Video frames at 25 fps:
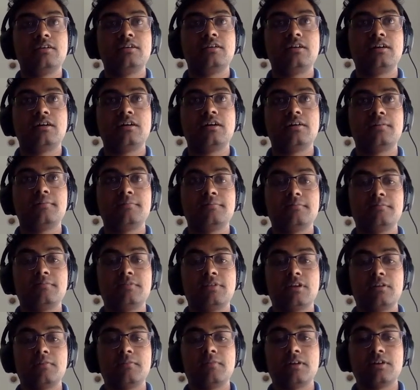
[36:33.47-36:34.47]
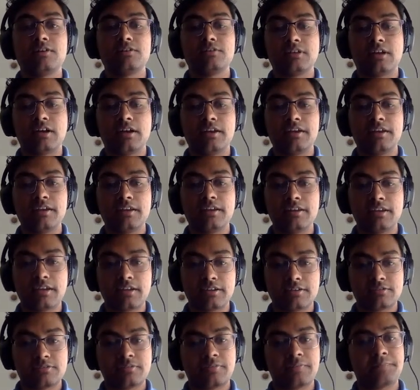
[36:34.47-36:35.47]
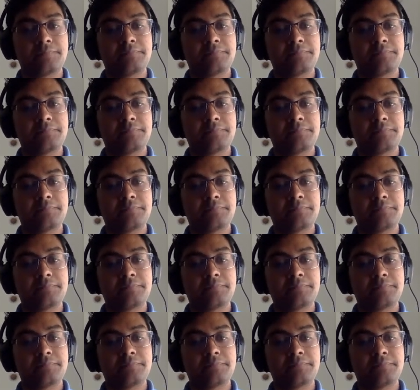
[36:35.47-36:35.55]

dot model dot index.